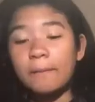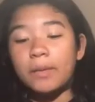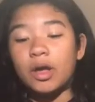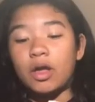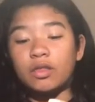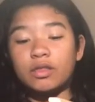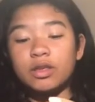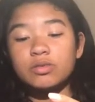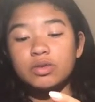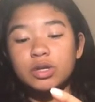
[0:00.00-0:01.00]
But on
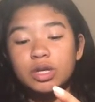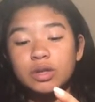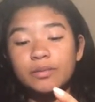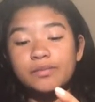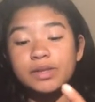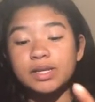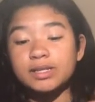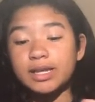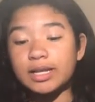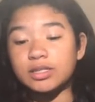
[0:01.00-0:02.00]
this one,
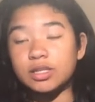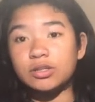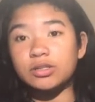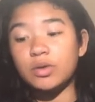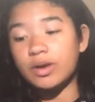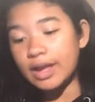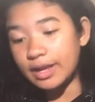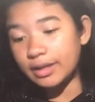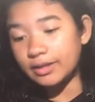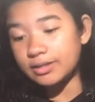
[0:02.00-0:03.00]
stands underscore
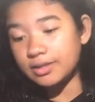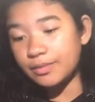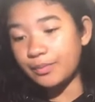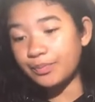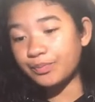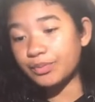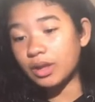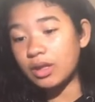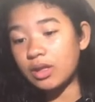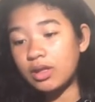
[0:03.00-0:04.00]
edits.
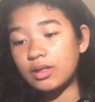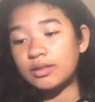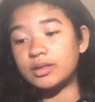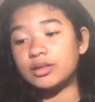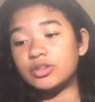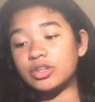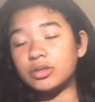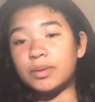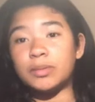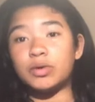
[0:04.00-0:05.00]
This is just
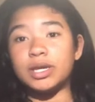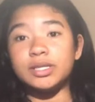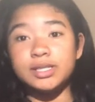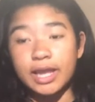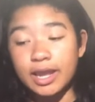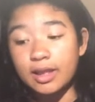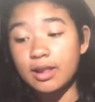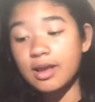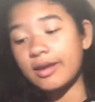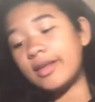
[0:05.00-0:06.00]
the people I
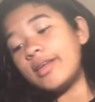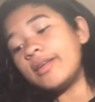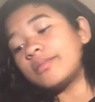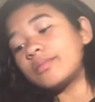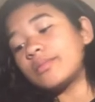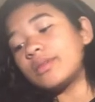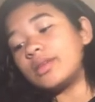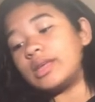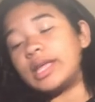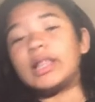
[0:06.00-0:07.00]
stand
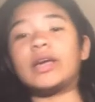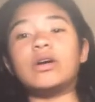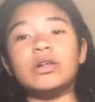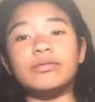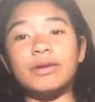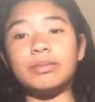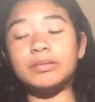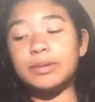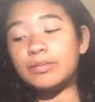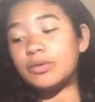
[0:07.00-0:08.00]
and like all the famous
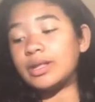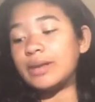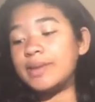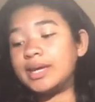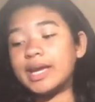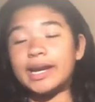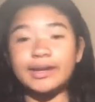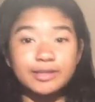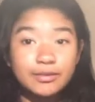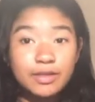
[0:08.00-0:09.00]
people and I make
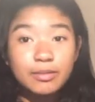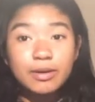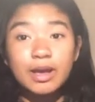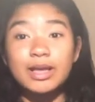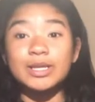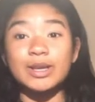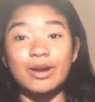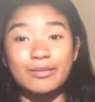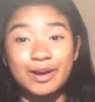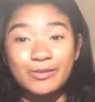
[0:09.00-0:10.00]
edits of them.
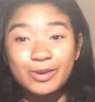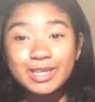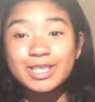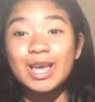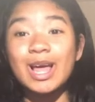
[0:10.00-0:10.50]
Sorry my voice.